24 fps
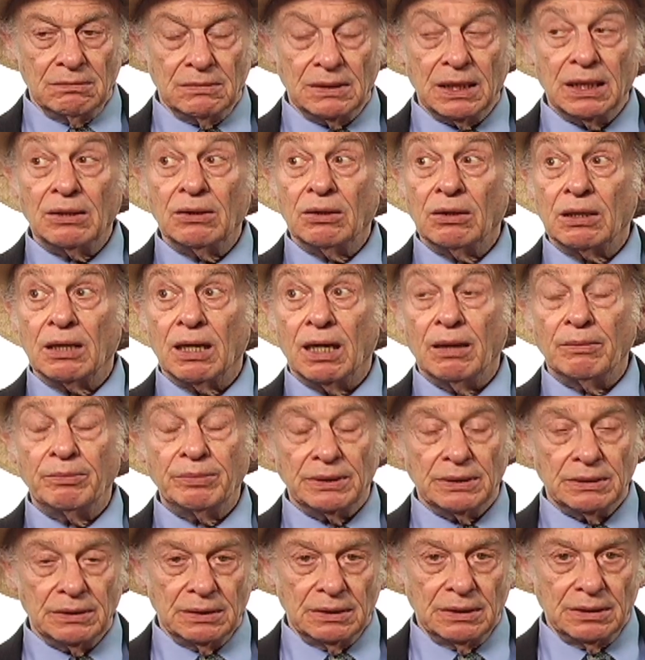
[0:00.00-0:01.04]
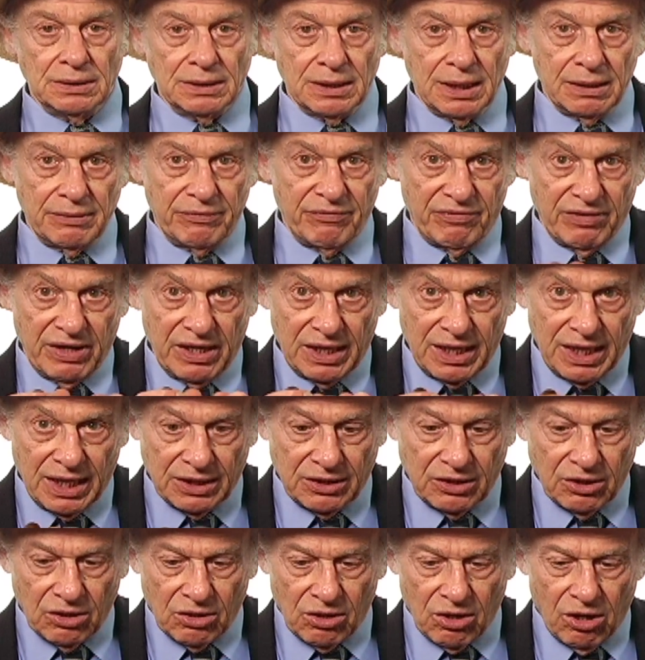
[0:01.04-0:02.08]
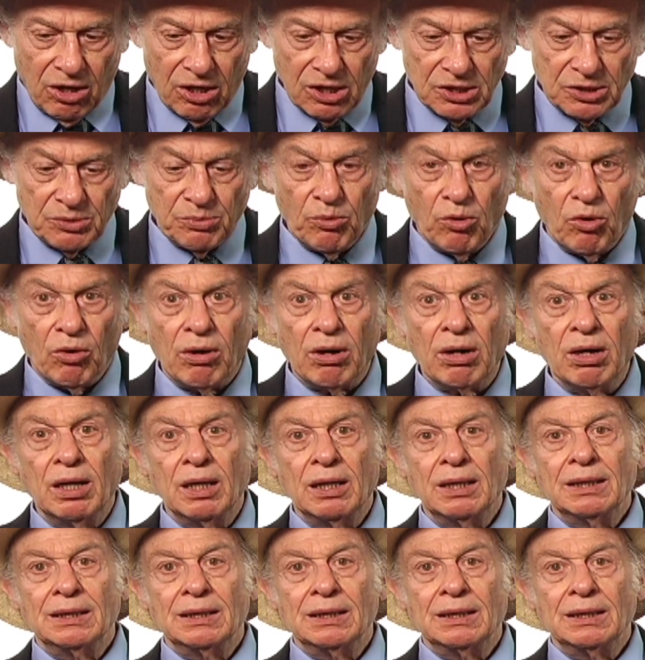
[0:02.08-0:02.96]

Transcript: They look up. They fan out their cards more.